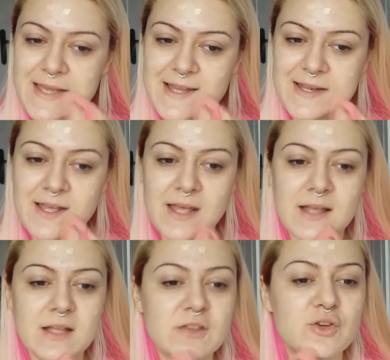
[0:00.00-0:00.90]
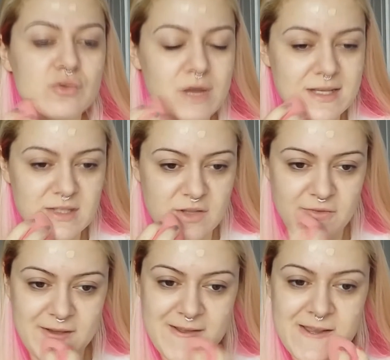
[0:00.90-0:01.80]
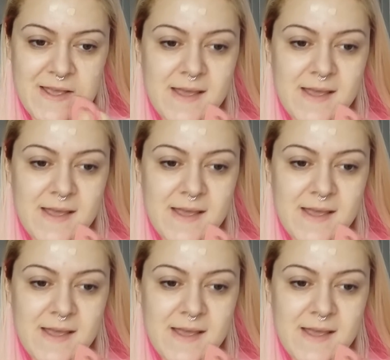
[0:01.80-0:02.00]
in the rest of it.